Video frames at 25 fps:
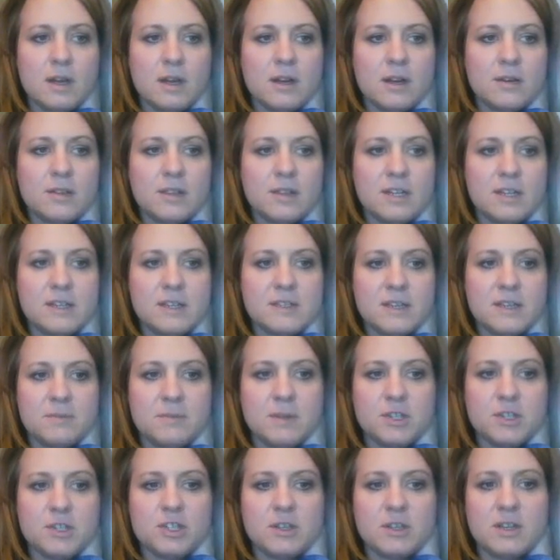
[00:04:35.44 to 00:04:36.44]
Then, as I
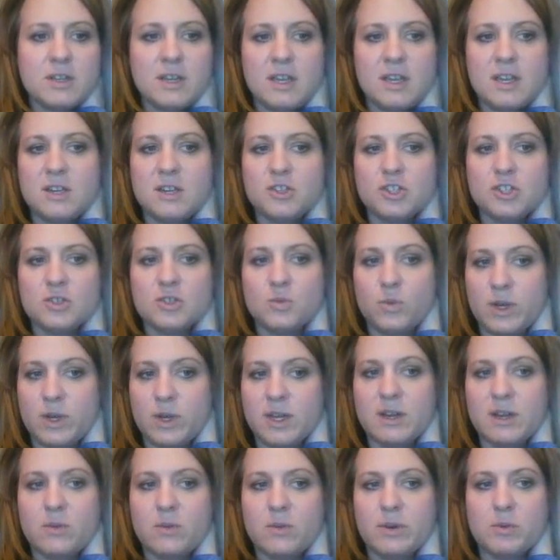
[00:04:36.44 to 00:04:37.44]
mentioned, each
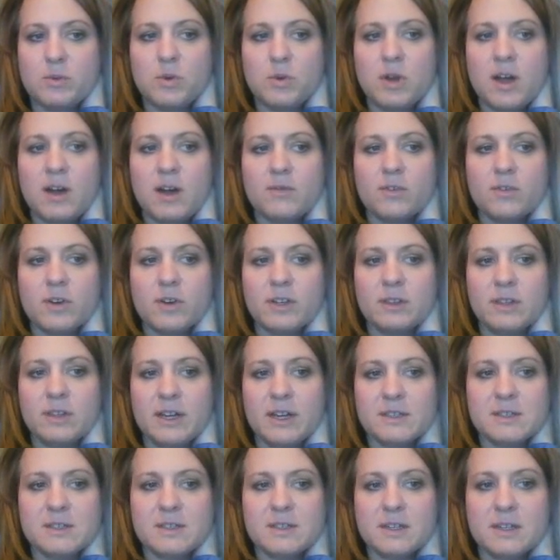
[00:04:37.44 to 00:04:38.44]
week we will cover a
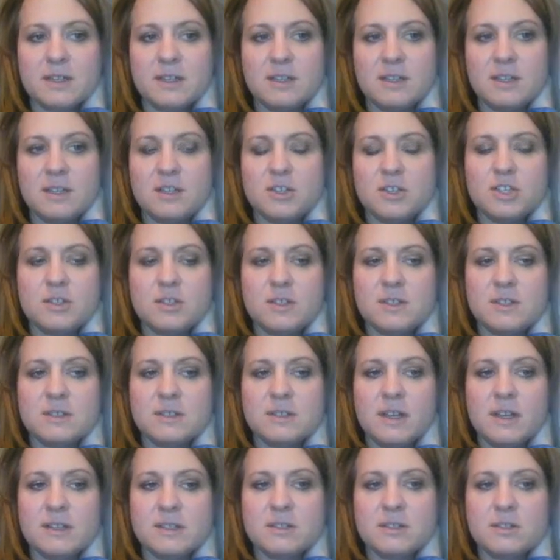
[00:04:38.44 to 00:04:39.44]
lesson, and each of these
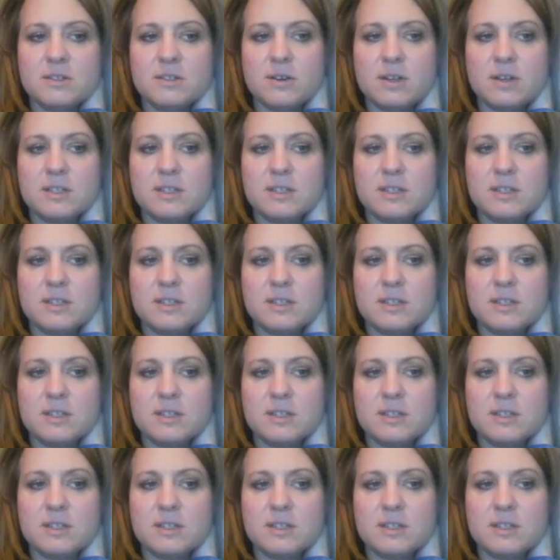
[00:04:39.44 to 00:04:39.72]
lessons are